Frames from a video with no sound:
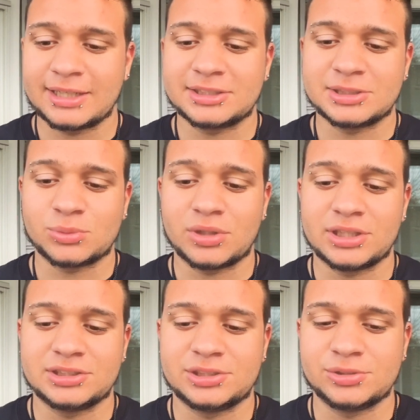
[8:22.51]
I just
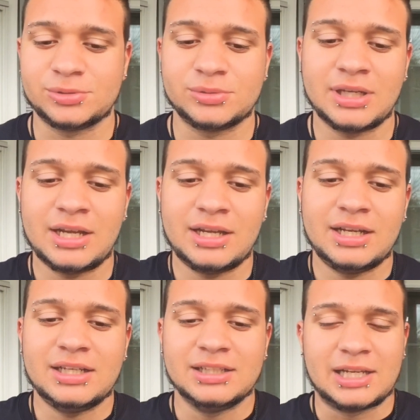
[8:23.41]
wanted to
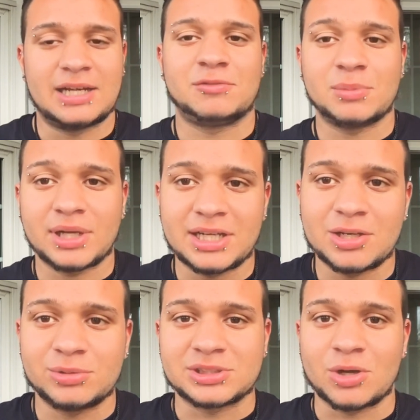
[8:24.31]
let everybody
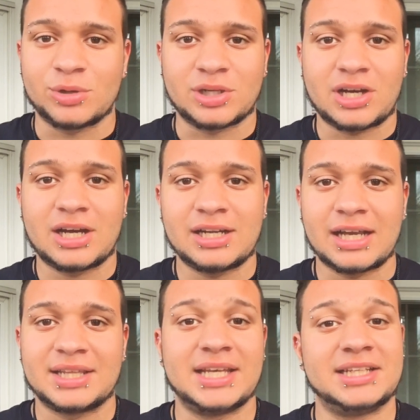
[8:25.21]
know what's going on.
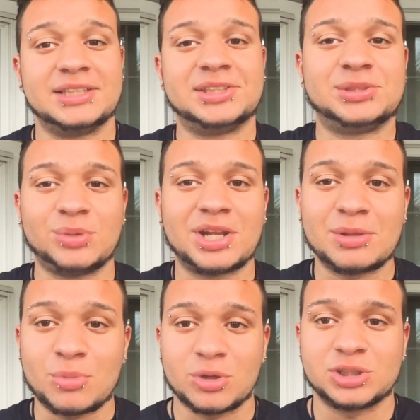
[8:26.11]
I think this is one of the
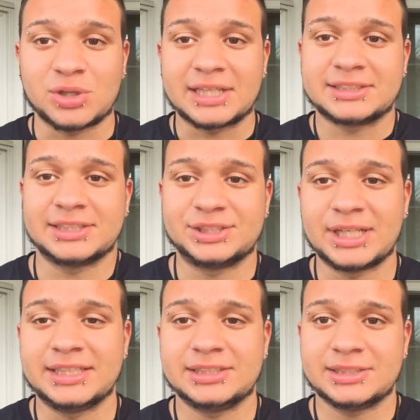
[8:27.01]
more drastic
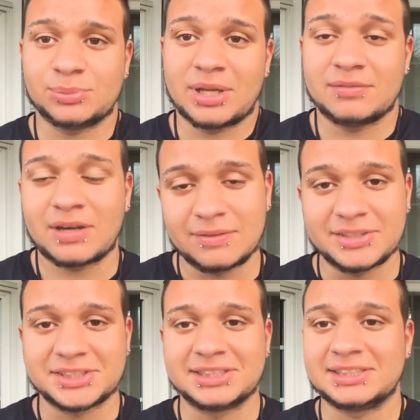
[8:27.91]
changes we have
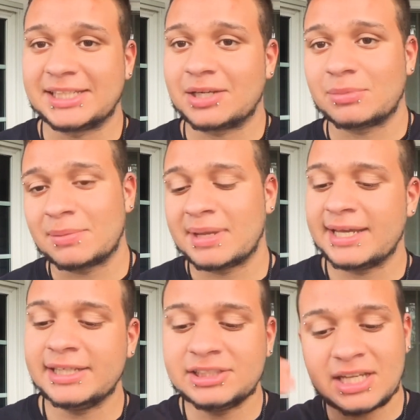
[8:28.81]
obviously seen on my
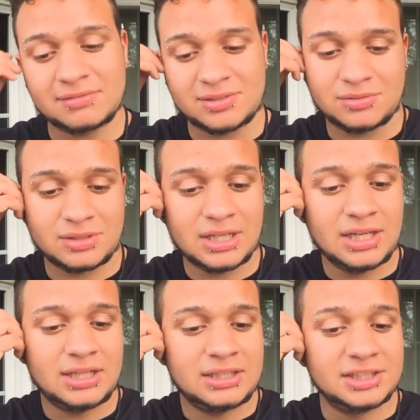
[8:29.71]
page, given
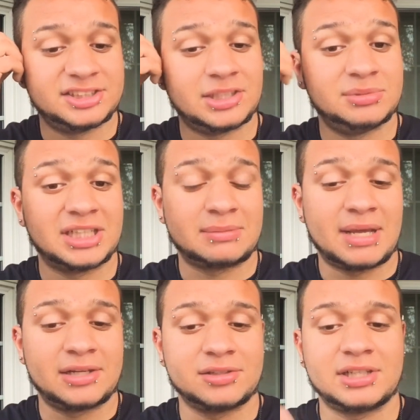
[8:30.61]
the subject
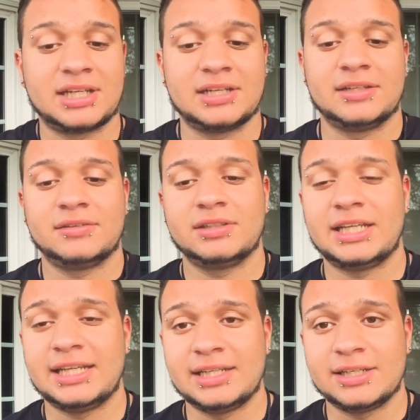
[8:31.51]
matter that I
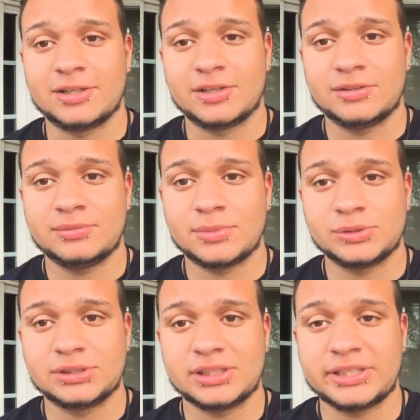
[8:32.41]
keyed in on
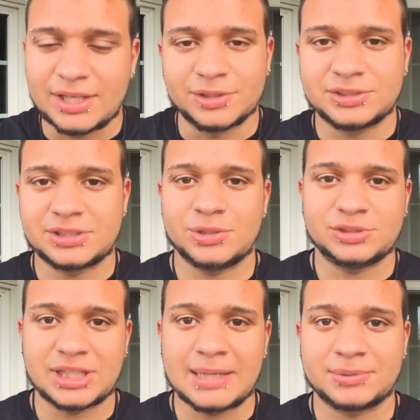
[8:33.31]
mostly. Here's the new
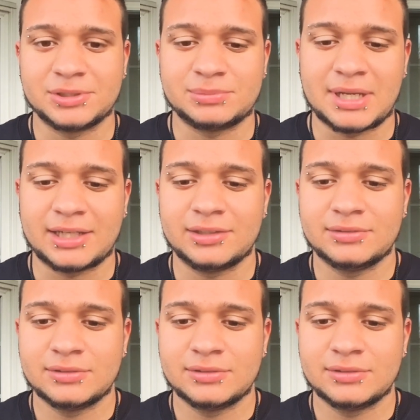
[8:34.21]
chapters, man.